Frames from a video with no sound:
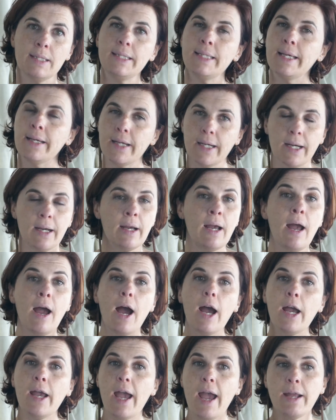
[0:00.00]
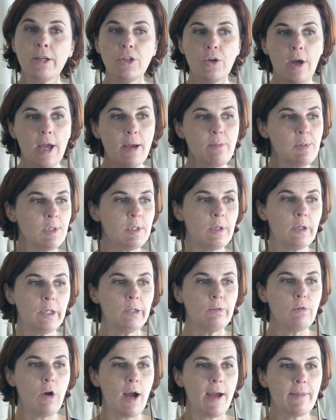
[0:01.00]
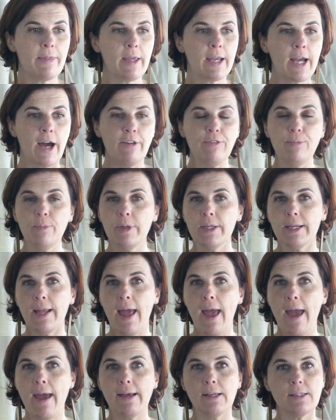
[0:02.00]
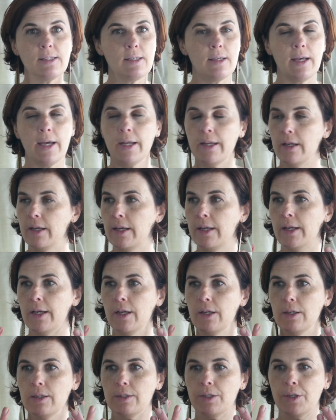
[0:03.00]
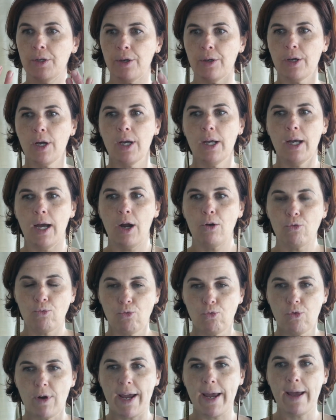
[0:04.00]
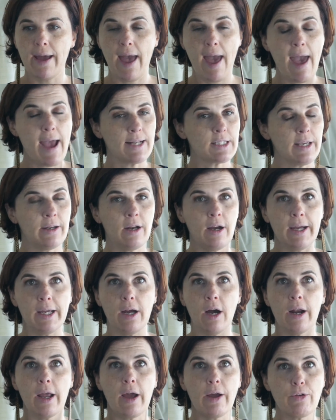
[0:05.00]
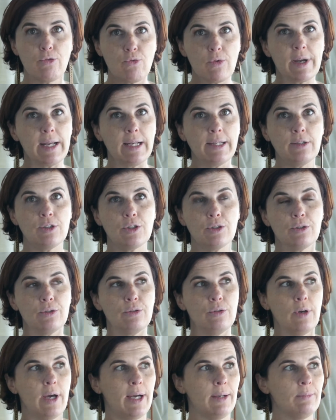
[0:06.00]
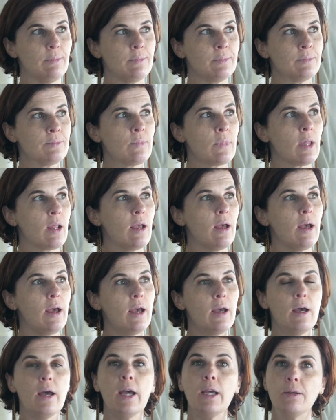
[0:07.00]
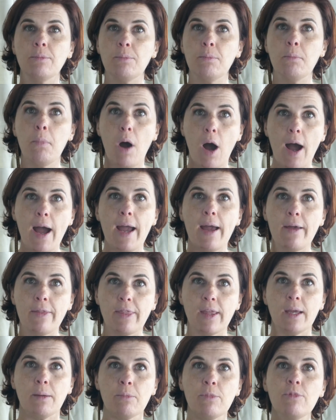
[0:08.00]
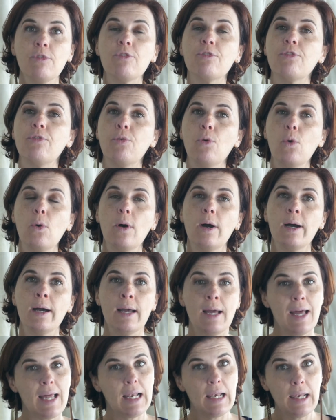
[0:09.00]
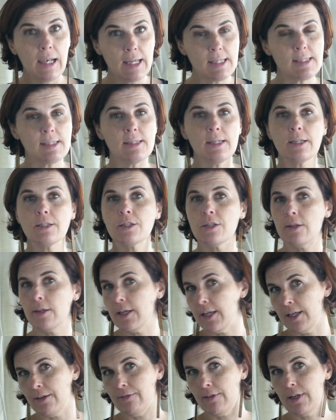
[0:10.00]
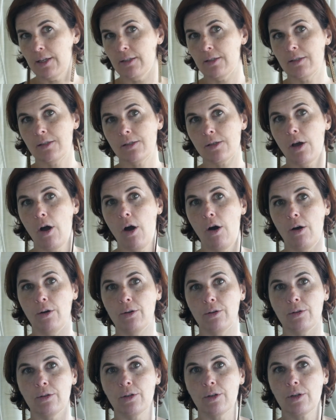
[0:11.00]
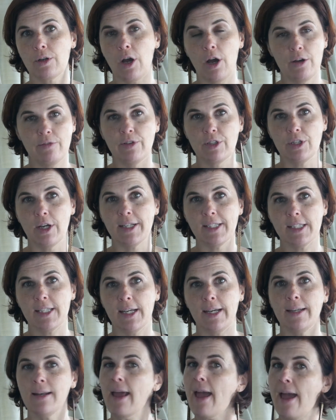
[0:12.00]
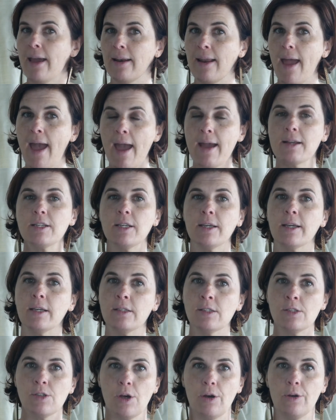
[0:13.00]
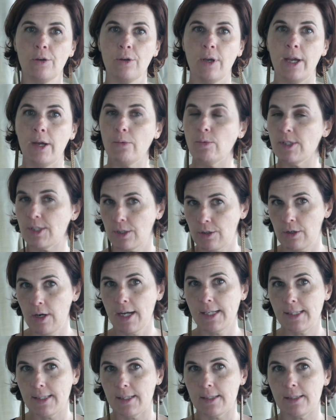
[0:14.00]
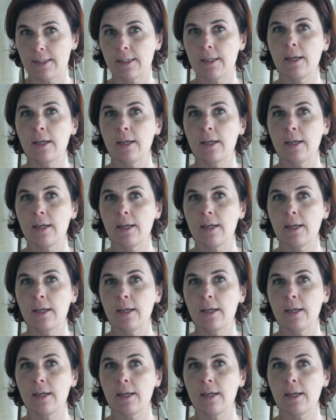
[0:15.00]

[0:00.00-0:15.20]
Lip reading: Yeah, and you're absolutely right. The government has, in a rare act, and I really do admire them for listening to the evidence on COVID-19 and acting as though it was a crisis